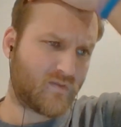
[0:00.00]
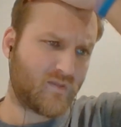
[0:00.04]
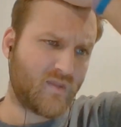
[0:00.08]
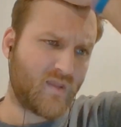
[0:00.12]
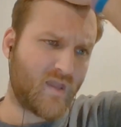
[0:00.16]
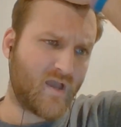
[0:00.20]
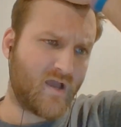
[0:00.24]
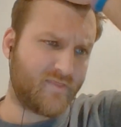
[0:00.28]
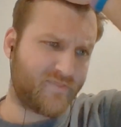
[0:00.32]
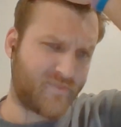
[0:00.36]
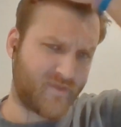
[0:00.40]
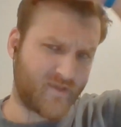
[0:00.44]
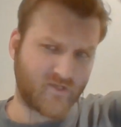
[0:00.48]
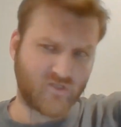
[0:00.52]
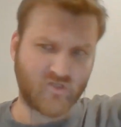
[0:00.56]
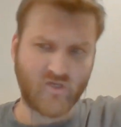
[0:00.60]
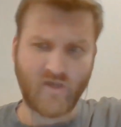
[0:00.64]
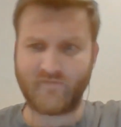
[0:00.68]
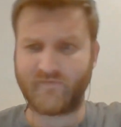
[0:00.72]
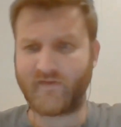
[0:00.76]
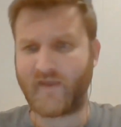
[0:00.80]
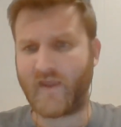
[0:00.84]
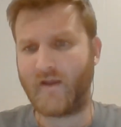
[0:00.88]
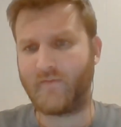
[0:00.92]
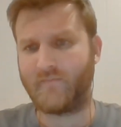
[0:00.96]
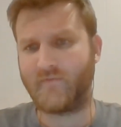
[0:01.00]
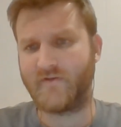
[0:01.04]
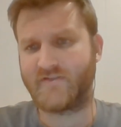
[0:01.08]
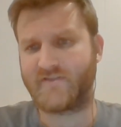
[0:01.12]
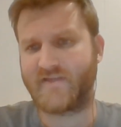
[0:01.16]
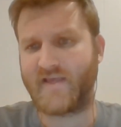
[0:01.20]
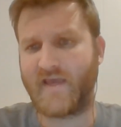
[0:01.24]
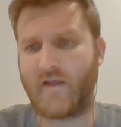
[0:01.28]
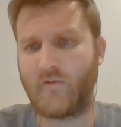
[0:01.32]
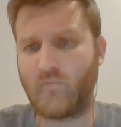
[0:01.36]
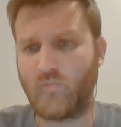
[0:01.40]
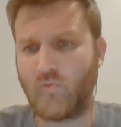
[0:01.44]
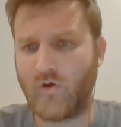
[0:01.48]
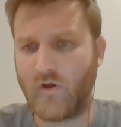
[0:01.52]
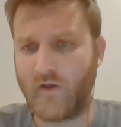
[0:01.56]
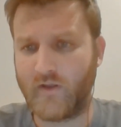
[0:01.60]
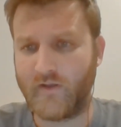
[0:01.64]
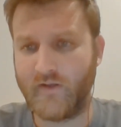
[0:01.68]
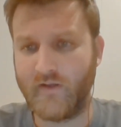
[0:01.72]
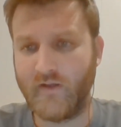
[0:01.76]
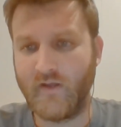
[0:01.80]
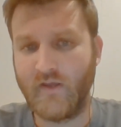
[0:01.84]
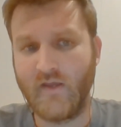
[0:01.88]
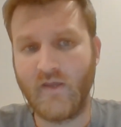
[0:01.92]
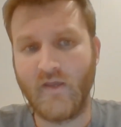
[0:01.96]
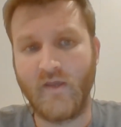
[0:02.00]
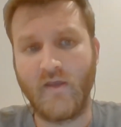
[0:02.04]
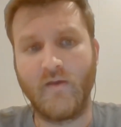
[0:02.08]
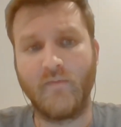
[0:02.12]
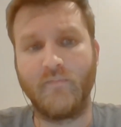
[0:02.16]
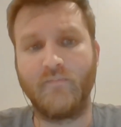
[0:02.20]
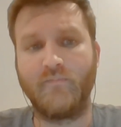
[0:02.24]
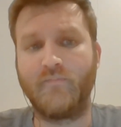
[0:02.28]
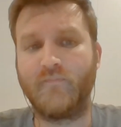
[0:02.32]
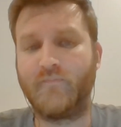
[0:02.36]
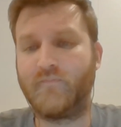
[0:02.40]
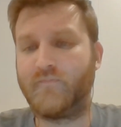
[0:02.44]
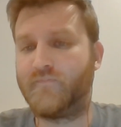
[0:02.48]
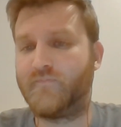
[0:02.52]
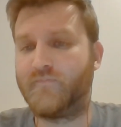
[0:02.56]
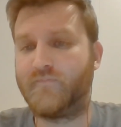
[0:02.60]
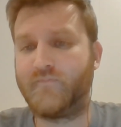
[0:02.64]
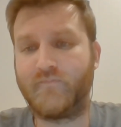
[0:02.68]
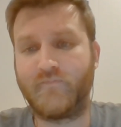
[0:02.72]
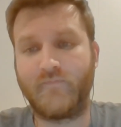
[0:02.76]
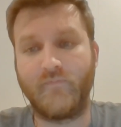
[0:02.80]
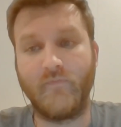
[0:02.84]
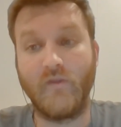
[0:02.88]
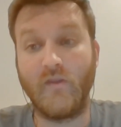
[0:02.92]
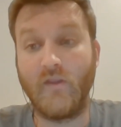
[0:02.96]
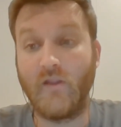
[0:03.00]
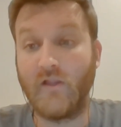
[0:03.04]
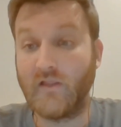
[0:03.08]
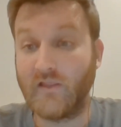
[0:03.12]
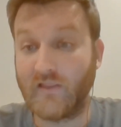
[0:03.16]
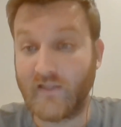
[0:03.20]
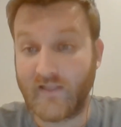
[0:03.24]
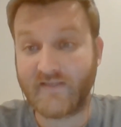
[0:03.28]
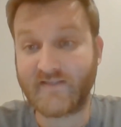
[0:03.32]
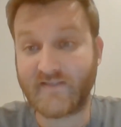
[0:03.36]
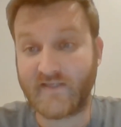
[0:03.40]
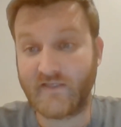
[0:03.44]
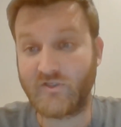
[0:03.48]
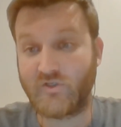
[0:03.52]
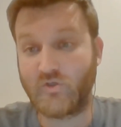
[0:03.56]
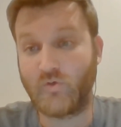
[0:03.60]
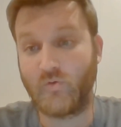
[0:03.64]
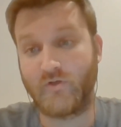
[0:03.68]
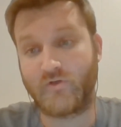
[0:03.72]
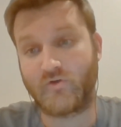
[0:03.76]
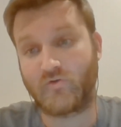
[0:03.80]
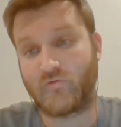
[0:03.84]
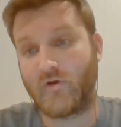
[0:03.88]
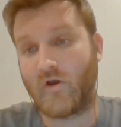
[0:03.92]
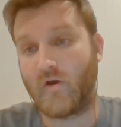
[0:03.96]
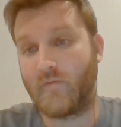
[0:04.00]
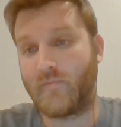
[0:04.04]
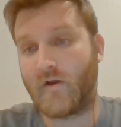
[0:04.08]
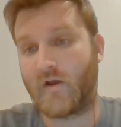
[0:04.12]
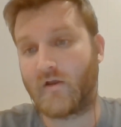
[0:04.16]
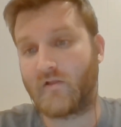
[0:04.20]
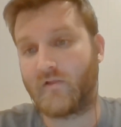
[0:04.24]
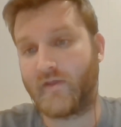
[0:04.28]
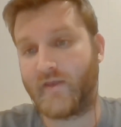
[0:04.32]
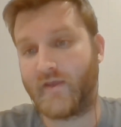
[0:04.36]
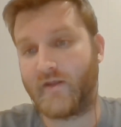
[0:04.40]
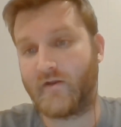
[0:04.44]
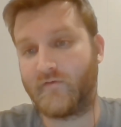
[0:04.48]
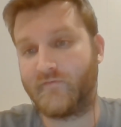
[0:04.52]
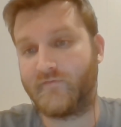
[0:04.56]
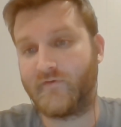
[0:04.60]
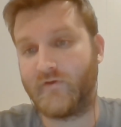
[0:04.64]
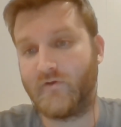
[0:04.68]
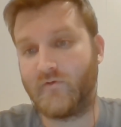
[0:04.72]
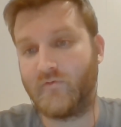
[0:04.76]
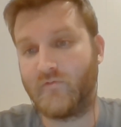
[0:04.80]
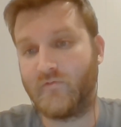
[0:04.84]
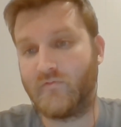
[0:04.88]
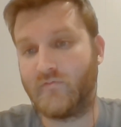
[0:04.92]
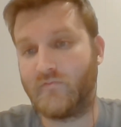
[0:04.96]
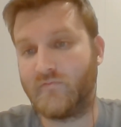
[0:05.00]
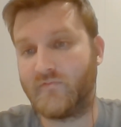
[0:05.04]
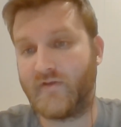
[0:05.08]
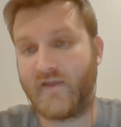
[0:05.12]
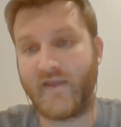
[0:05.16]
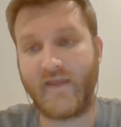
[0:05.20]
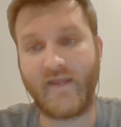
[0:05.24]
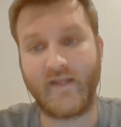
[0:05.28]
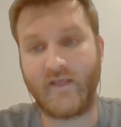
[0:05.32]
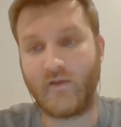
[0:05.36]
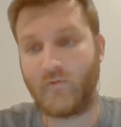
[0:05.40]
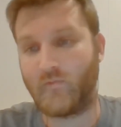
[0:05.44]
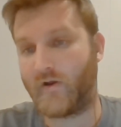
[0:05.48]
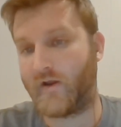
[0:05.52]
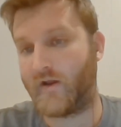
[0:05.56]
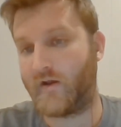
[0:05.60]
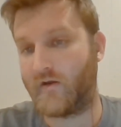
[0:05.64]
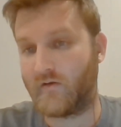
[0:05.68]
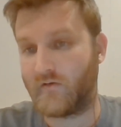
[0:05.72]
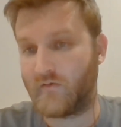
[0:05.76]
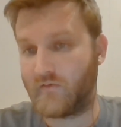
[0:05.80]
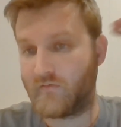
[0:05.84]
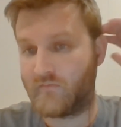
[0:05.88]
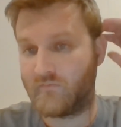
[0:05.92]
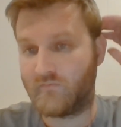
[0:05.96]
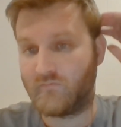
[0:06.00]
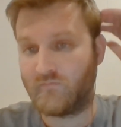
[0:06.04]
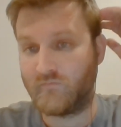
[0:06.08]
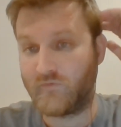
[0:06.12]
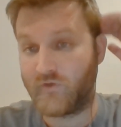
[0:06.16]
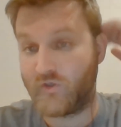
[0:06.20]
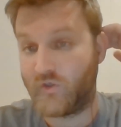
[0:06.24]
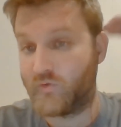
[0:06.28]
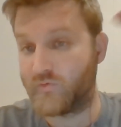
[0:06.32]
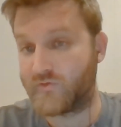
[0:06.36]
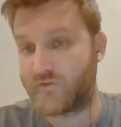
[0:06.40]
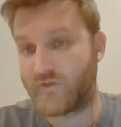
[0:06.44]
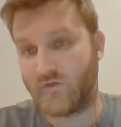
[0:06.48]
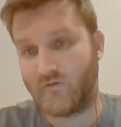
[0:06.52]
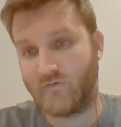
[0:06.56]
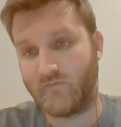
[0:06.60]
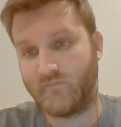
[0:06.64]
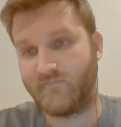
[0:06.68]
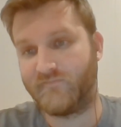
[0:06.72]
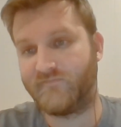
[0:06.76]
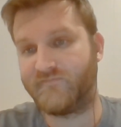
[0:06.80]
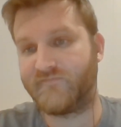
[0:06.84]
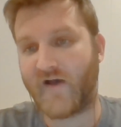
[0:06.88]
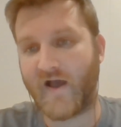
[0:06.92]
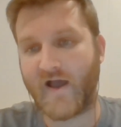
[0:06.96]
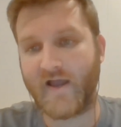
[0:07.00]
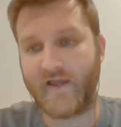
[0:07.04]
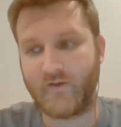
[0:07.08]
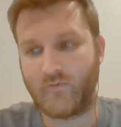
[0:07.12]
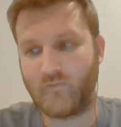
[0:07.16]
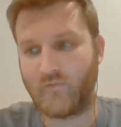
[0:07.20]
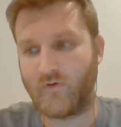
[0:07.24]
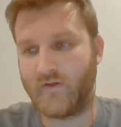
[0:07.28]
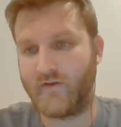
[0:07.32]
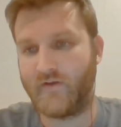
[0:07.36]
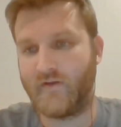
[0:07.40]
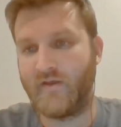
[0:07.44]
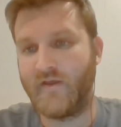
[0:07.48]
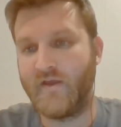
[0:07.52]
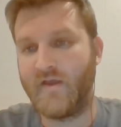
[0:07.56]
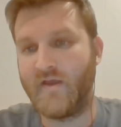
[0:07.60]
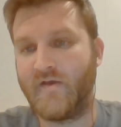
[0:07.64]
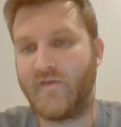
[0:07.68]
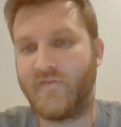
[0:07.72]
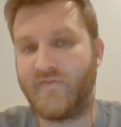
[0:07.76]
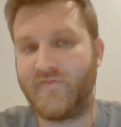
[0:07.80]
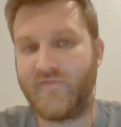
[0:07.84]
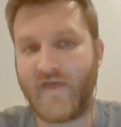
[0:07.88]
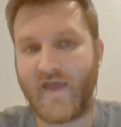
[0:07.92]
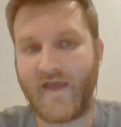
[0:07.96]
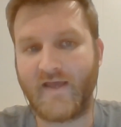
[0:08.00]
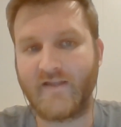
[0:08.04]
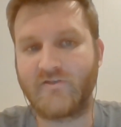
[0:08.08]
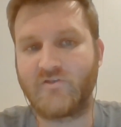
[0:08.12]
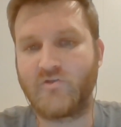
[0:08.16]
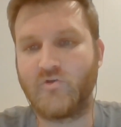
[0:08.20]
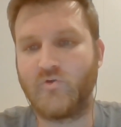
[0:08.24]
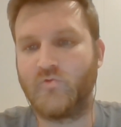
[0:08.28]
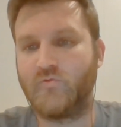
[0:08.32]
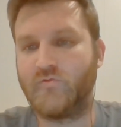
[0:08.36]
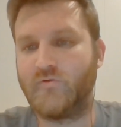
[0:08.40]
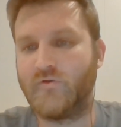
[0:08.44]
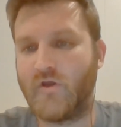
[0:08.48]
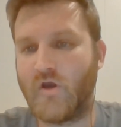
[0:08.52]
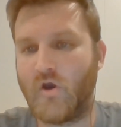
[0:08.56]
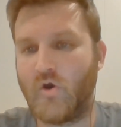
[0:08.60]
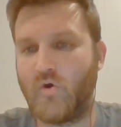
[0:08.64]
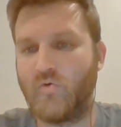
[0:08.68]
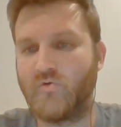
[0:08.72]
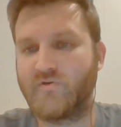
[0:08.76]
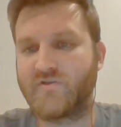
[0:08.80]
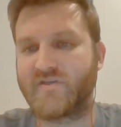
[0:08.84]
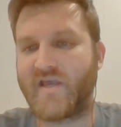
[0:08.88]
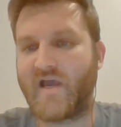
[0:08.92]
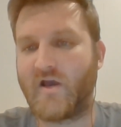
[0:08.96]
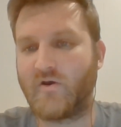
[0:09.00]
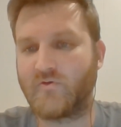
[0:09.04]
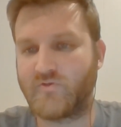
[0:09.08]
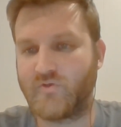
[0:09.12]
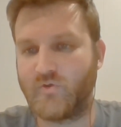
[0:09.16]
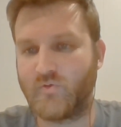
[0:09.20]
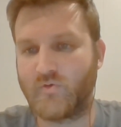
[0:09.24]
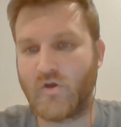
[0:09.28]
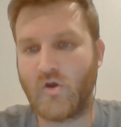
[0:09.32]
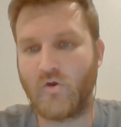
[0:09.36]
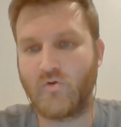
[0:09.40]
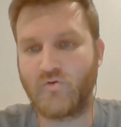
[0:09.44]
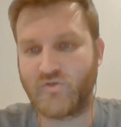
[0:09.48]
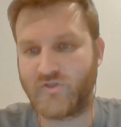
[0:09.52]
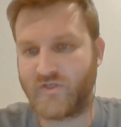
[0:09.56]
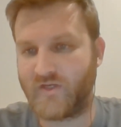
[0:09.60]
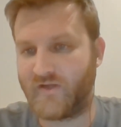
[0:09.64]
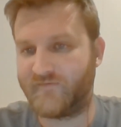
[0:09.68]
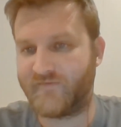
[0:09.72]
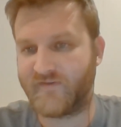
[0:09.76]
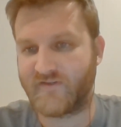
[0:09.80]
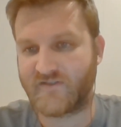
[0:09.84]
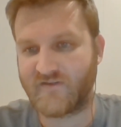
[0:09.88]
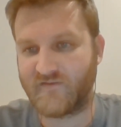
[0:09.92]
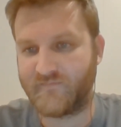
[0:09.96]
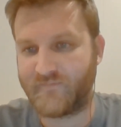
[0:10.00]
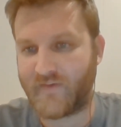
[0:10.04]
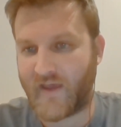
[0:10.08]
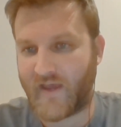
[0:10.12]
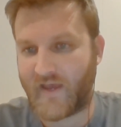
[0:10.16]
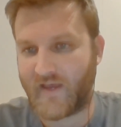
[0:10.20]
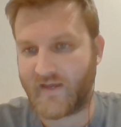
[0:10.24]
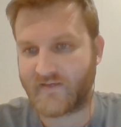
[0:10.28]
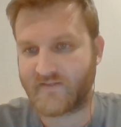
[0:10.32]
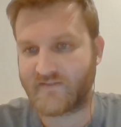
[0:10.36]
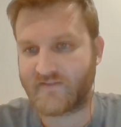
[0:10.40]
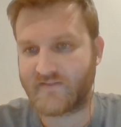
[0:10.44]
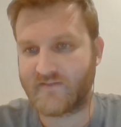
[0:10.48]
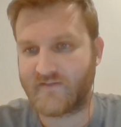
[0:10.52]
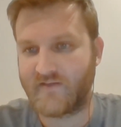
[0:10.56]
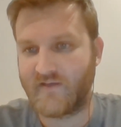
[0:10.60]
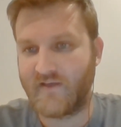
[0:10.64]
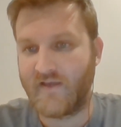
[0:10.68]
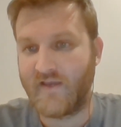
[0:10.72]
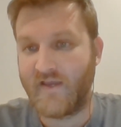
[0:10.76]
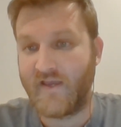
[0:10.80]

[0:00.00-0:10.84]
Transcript: I think Jeff Cameron's had one. Listen to a Terrell Buckley interview. Anywhere. YouTube. Find one. That dude knows how to coach defensive backs.